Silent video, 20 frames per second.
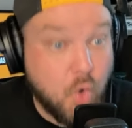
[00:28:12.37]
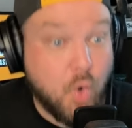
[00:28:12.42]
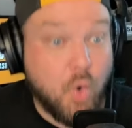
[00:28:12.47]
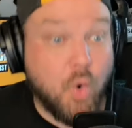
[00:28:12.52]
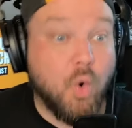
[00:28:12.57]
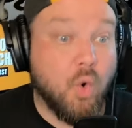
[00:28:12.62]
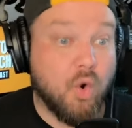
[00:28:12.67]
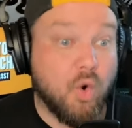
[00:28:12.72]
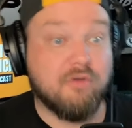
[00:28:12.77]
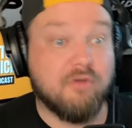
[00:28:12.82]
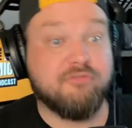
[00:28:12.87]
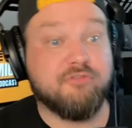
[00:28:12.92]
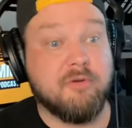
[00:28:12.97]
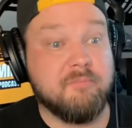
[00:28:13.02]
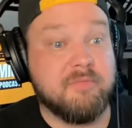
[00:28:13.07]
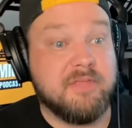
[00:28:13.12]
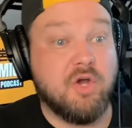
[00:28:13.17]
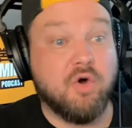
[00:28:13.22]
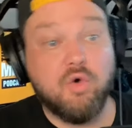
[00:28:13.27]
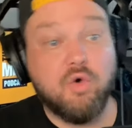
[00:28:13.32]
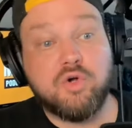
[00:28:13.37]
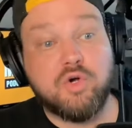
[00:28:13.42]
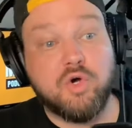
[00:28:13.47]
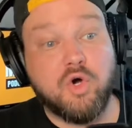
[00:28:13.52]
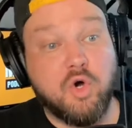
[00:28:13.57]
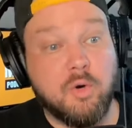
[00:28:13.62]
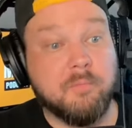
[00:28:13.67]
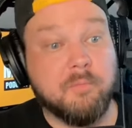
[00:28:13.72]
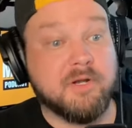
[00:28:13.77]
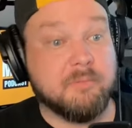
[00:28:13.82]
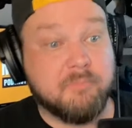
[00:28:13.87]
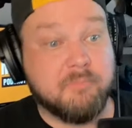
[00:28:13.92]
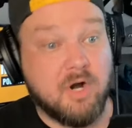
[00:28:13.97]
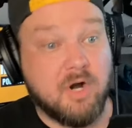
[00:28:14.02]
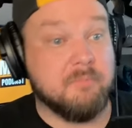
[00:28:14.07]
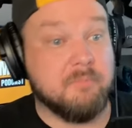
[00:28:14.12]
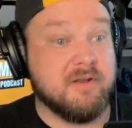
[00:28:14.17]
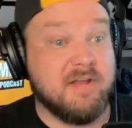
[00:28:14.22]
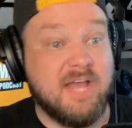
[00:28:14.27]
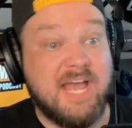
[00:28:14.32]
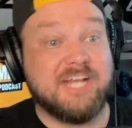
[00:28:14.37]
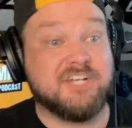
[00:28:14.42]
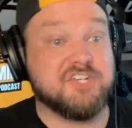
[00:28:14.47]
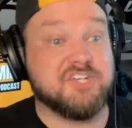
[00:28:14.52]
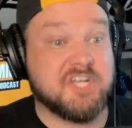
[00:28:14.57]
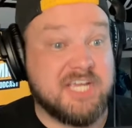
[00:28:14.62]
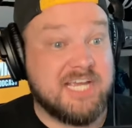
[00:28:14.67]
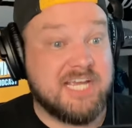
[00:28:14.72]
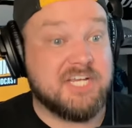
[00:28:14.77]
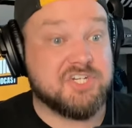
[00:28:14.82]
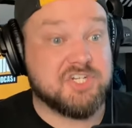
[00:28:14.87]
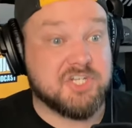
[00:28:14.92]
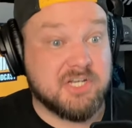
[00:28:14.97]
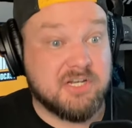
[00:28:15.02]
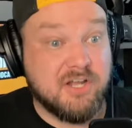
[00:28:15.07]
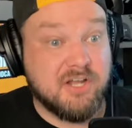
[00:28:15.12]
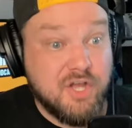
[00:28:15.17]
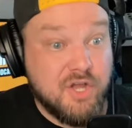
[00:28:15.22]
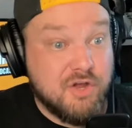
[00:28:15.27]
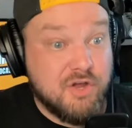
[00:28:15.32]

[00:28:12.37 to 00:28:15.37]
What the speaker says: or from the Oklahoma Department of Education